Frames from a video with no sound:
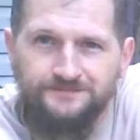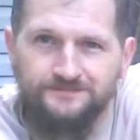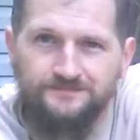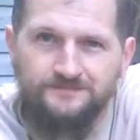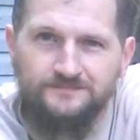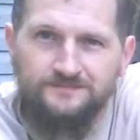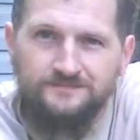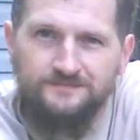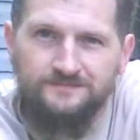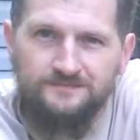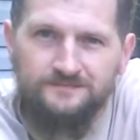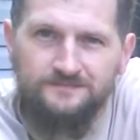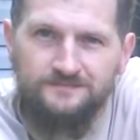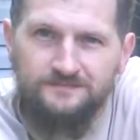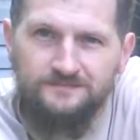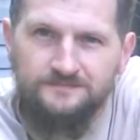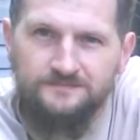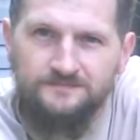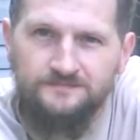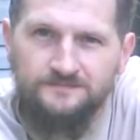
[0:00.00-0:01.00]

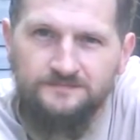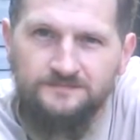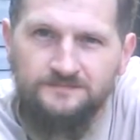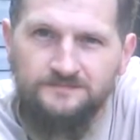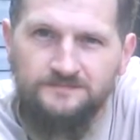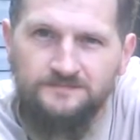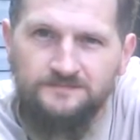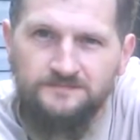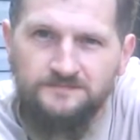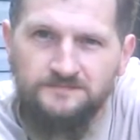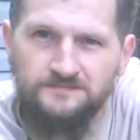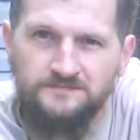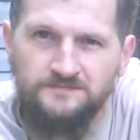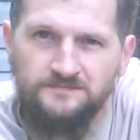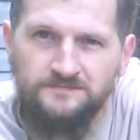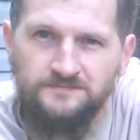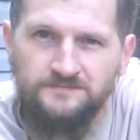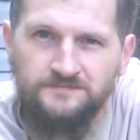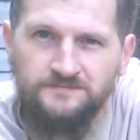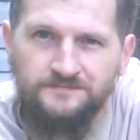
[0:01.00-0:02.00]

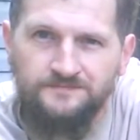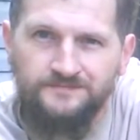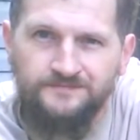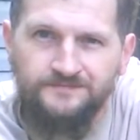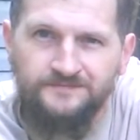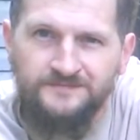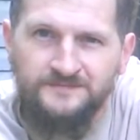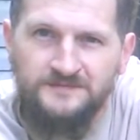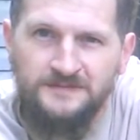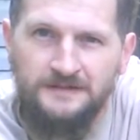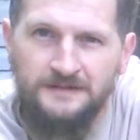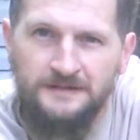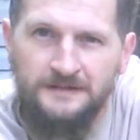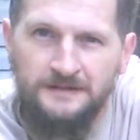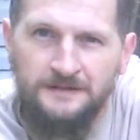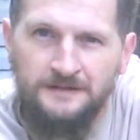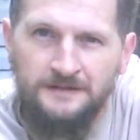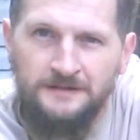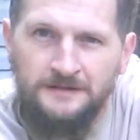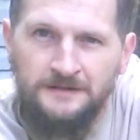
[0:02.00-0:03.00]

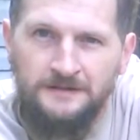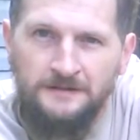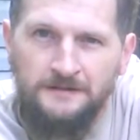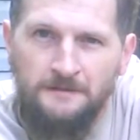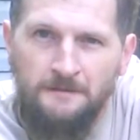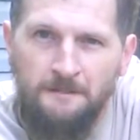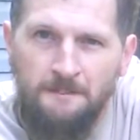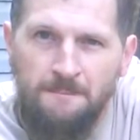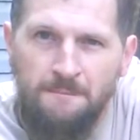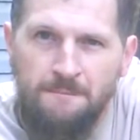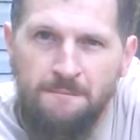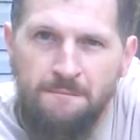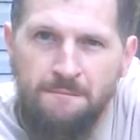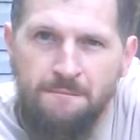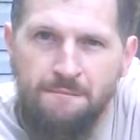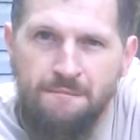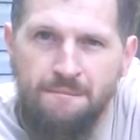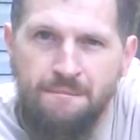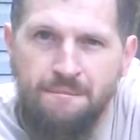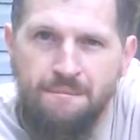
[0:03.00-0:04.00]

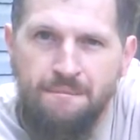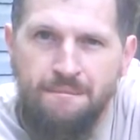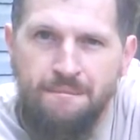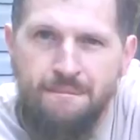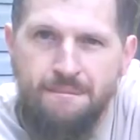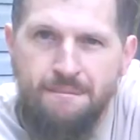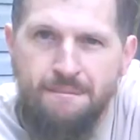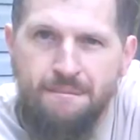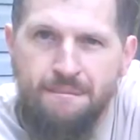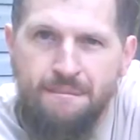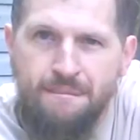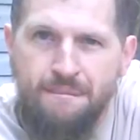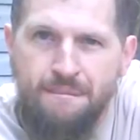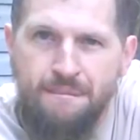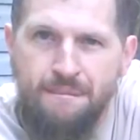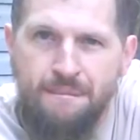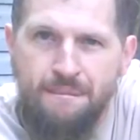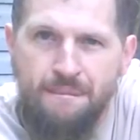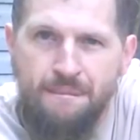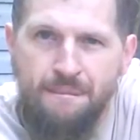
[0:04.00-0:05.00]

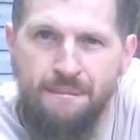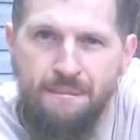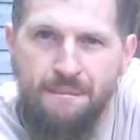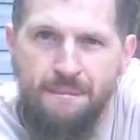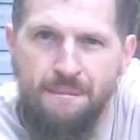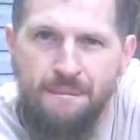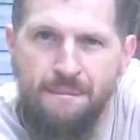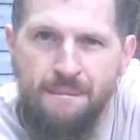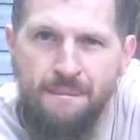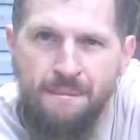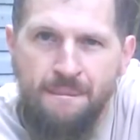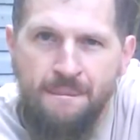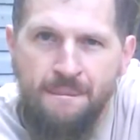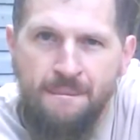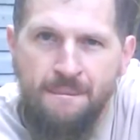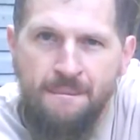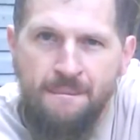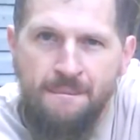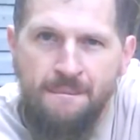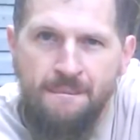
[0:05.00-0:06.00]

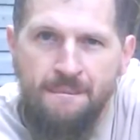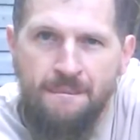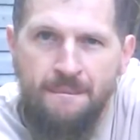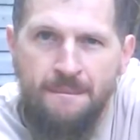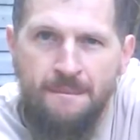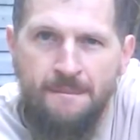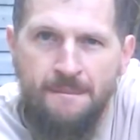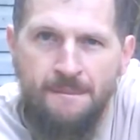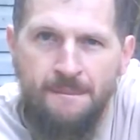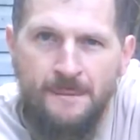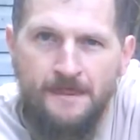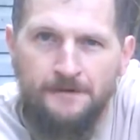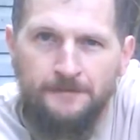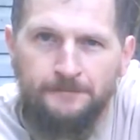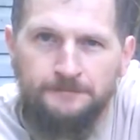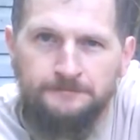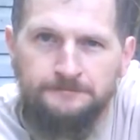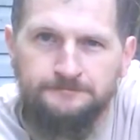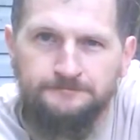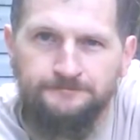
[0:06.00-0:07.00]

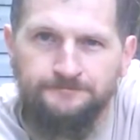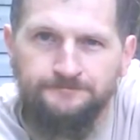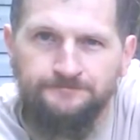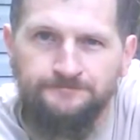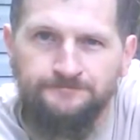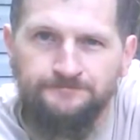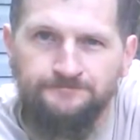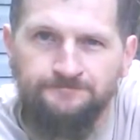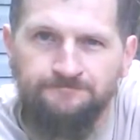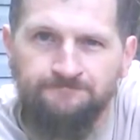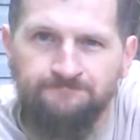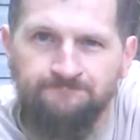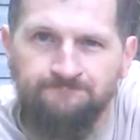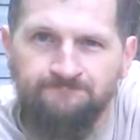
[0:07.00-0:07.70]
No one is speaking in this clip.